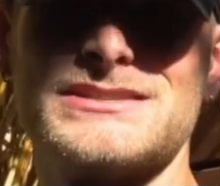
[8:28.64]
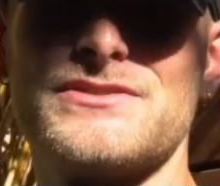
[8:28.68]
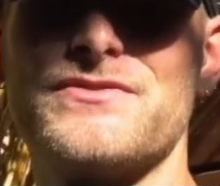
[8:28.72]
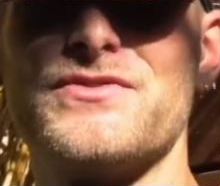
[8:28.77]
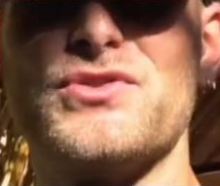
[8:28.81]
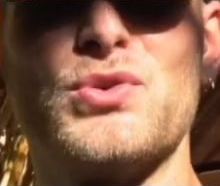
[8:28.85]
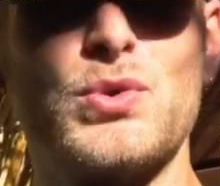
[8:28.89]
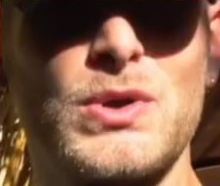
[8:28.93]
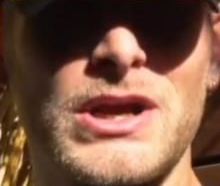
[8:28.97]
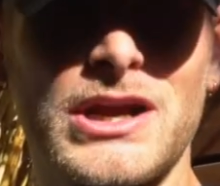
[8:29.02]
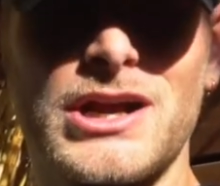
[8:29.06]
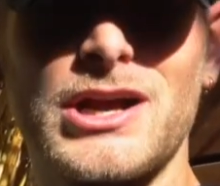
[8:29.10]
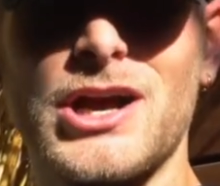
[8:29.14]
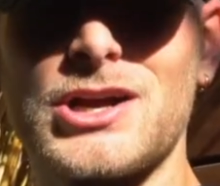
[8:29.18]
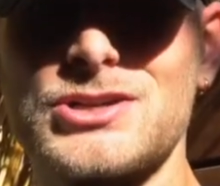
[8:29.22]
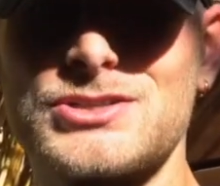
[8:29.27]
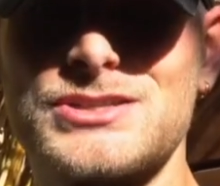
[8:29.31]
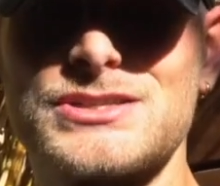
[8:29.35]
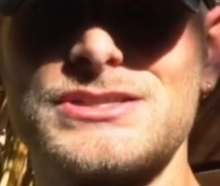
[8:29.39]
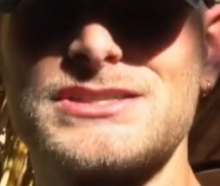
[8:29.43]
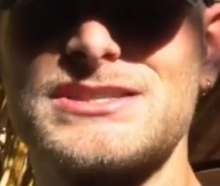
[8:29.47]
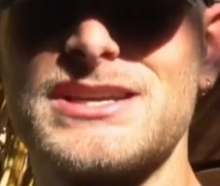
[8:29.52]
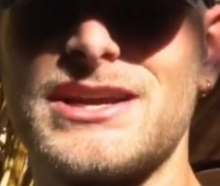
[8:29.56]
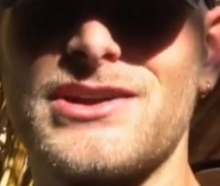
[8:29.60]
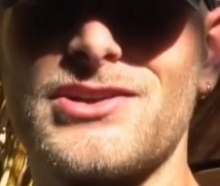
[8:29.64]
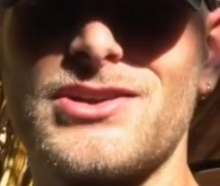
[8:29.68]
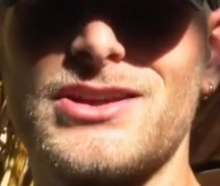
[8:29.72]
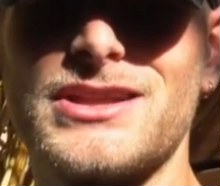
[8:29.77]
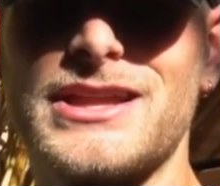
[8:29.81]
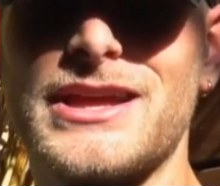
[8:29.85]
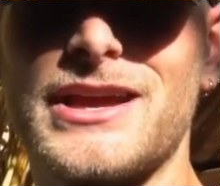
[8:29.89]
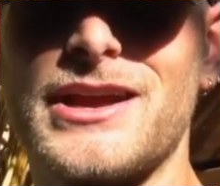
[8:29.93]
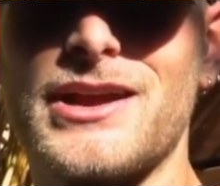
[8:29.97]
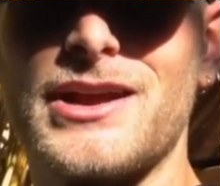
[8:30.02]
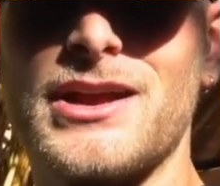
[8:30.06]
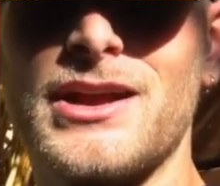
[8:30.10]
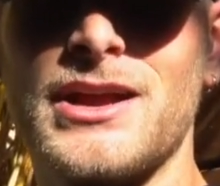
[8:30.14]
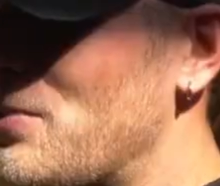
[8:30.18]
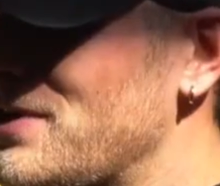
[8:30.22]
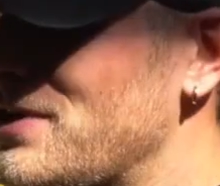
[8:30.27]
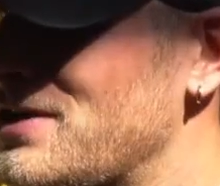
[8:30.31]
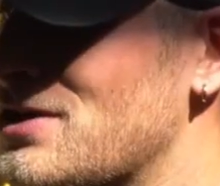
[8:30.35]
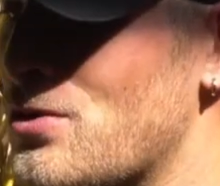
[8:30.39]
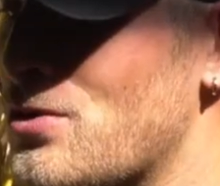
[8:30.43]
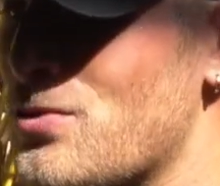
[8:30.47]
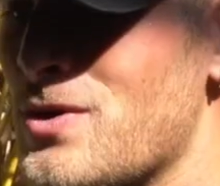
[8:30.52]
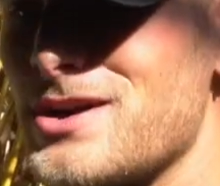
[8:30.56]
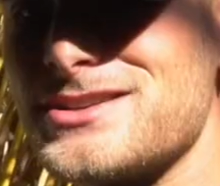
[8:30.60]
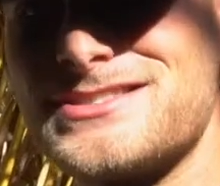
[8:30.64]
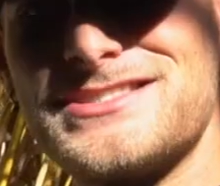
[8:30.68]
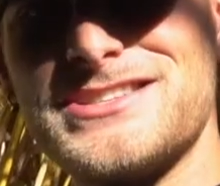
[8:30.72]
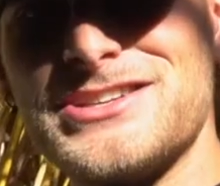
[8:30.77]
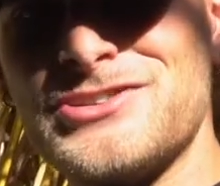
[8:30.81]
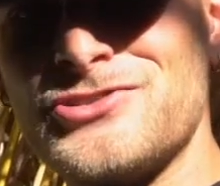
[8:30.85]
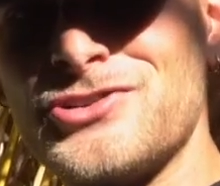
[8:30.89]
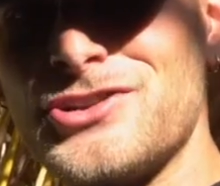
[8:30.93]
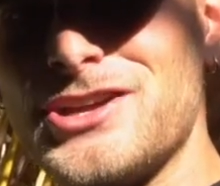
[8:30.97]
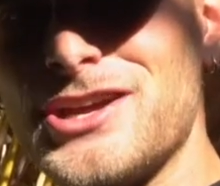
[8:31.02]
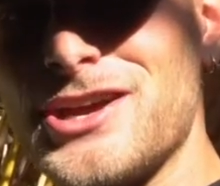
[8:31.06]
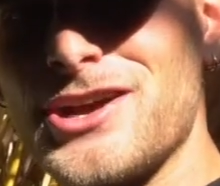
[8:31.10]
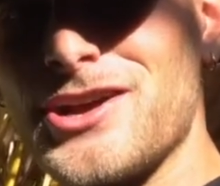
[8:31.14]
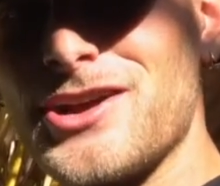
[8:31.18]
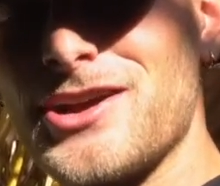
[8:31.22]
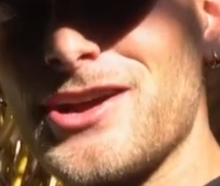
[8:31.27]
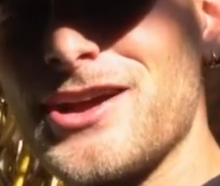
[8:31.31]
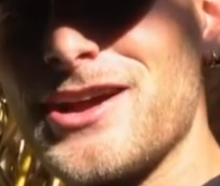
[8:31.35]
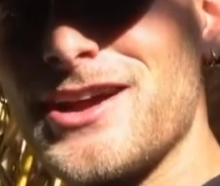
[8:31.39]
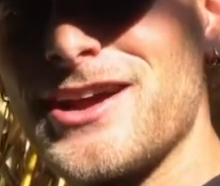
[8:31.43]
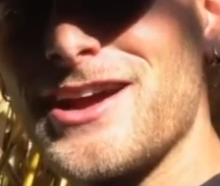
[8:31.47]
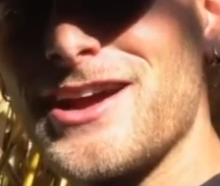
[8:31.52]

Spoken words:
a few concussions here and there. But you know what, senior year,